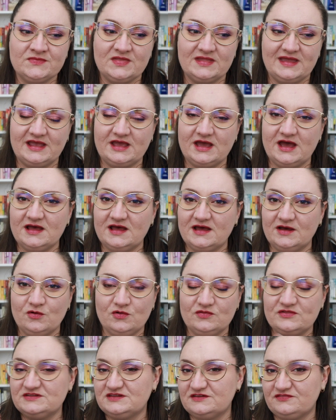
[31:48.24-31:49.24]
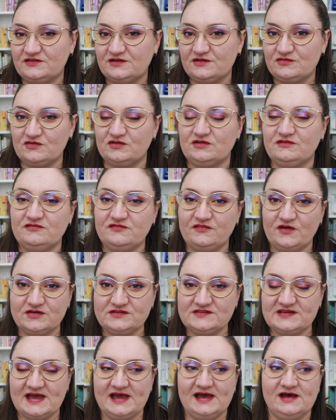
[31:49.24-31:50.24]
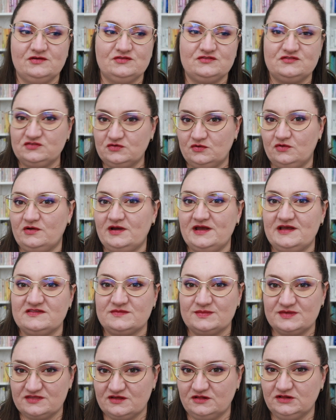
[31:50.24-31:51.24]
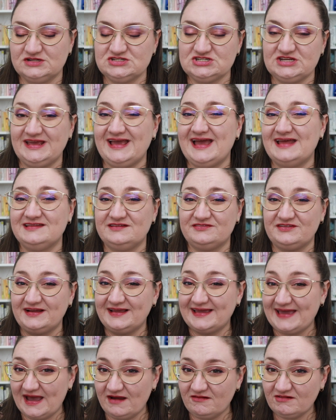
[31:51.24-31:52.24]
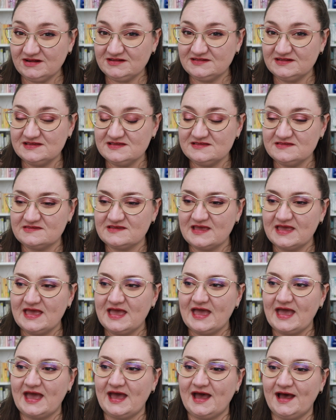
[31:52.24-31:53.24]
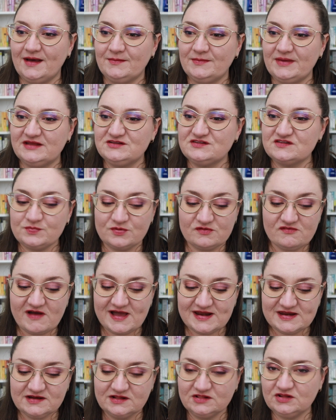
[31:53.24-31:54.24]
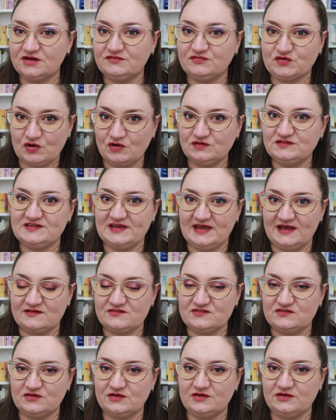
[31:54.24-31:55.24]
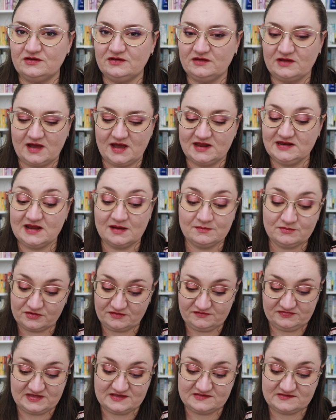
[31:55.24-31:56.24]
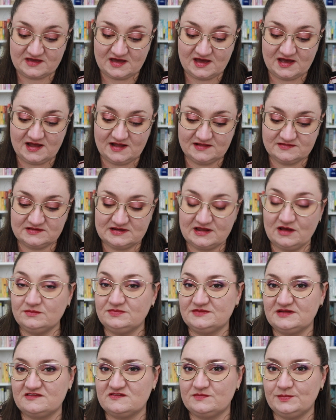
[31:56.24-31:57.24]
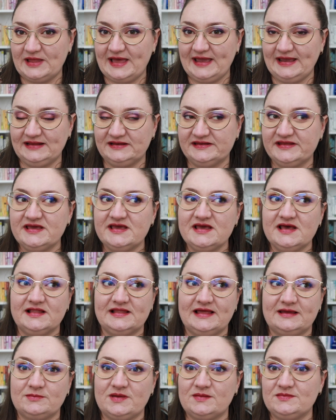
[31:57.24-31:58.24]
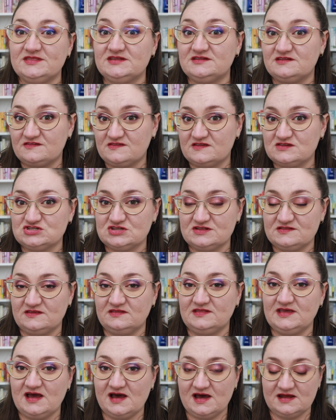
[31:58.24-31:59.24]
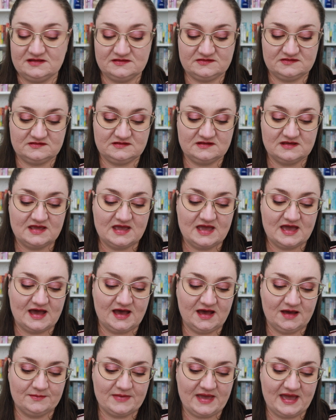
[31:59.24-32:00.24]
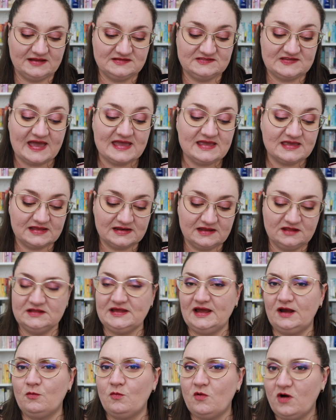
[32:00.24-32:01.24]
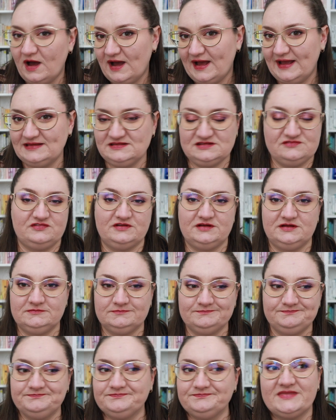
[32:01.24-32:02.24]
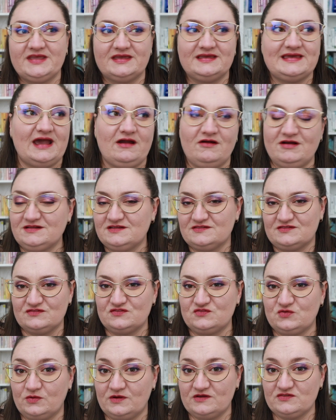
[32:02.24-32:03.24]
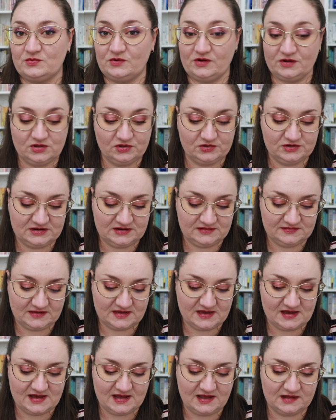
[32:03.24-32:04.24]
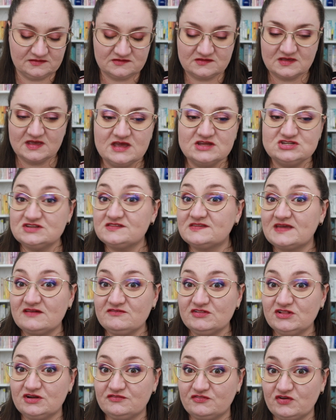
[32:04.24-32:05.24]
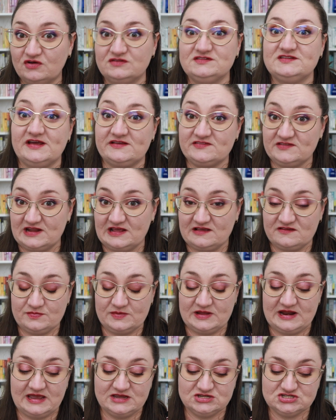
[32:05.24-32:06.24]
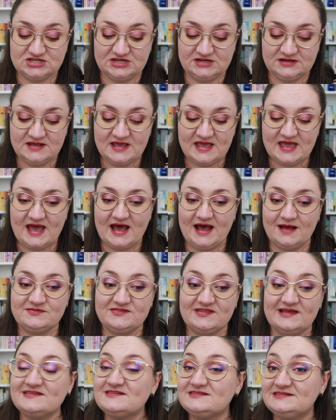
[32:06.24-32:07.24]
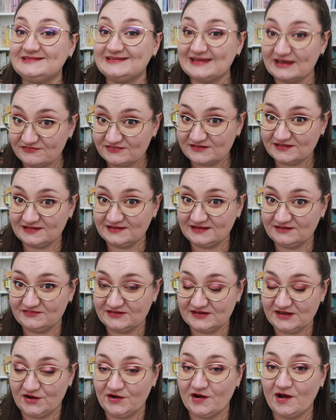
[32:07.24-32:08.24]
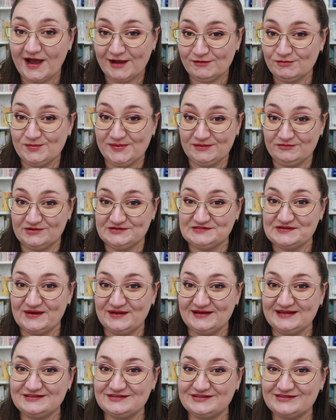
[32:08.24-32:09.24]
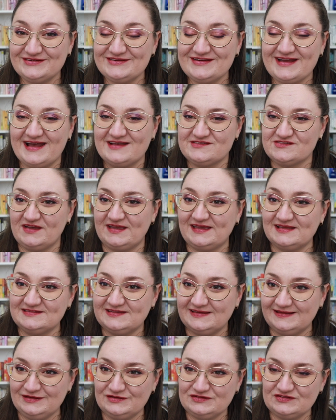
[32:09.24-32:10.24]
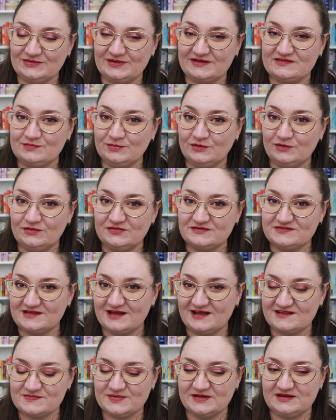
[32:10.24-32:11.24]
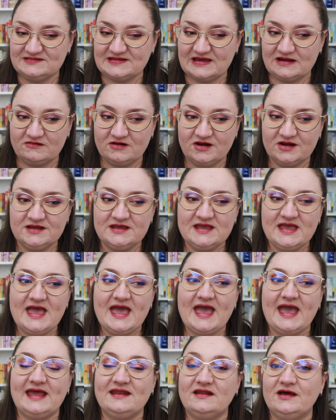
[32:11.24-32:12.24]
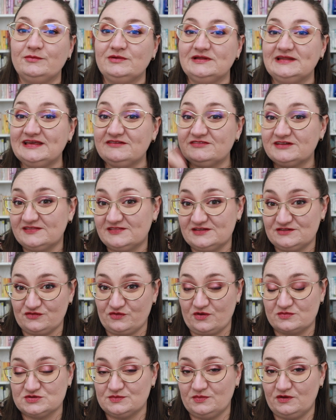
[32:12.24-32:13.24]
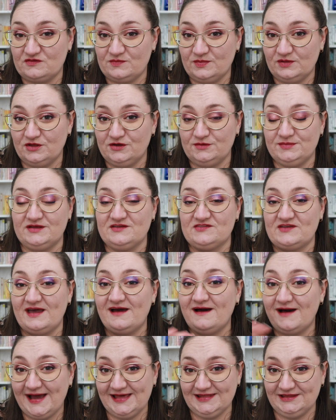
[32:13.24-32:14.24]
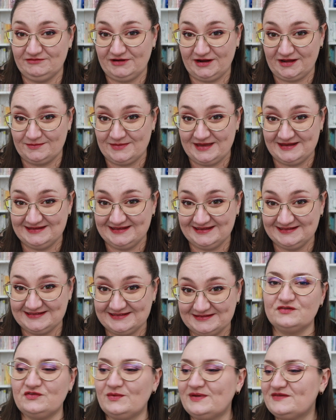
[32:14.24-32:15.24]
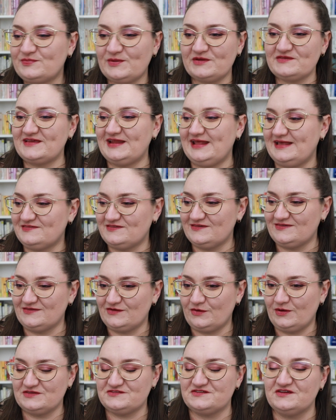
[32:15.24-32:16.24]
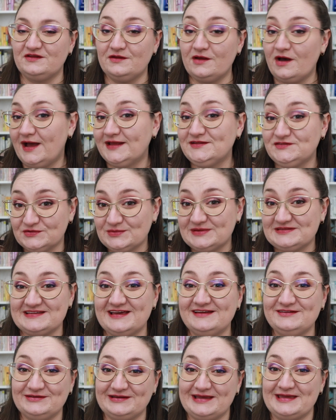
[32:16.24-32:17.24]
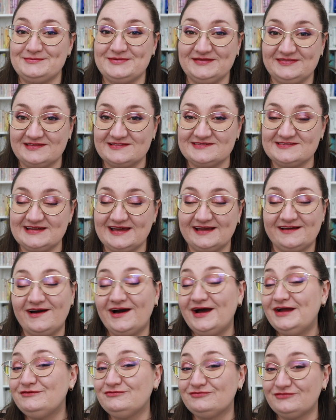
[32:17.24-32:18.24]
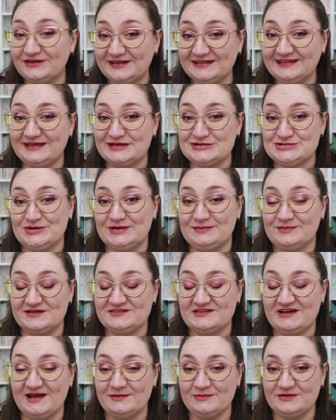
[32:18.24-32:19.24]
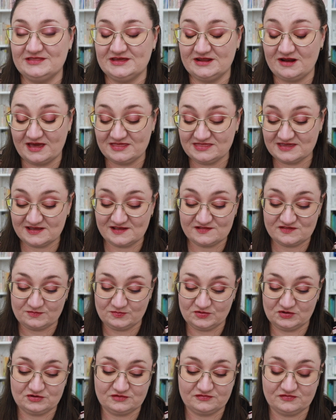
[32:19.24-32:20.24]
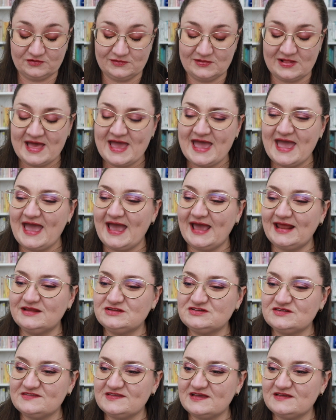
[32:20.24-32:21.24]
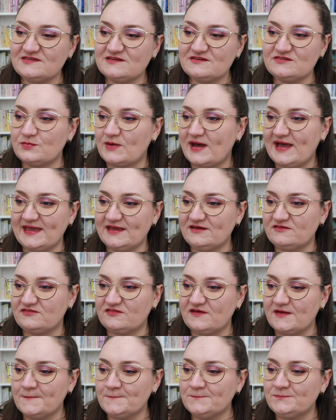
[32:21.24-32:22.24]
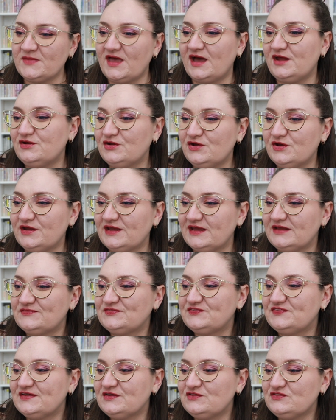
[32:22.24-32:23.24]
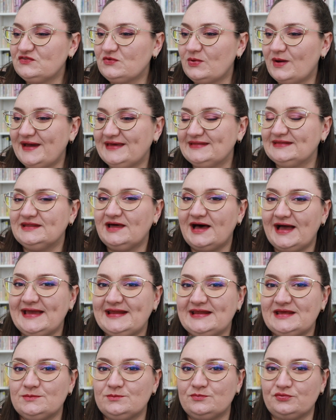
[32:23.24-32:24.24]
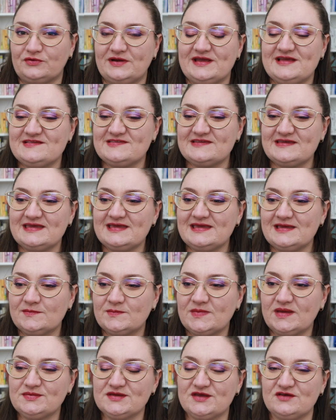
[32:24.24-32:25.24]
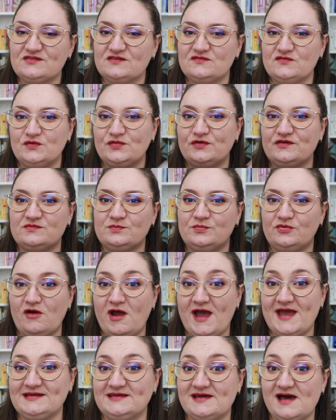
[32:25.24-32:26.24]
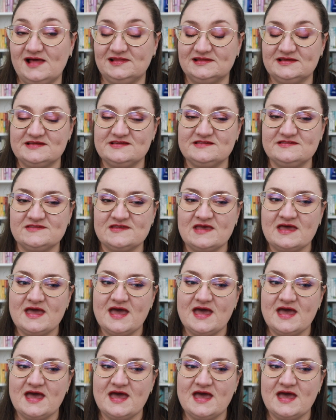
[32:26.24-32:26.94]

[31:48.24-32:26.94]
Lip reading: like all the different sort of folktale stories, mythology, and different characters, and just provided a lot of context to a number of these cards and helped explain like maybe the decisions that the artist had taken and like why different characters and stories were included in the cards. Just gave a lot of context and explanation. So that's definitely a video I will be returning to as I continue to explore the Star Spinner Tarot, and I will leave it in the description box below because I highly recommend it. So I suppose that answers the question. I do intend on keeping this deck. I really enjoyed my time with it. I think it's beautiful, and it just has this way of, I don't know, it feels quite light and breezy, maybe because of all those bright colors.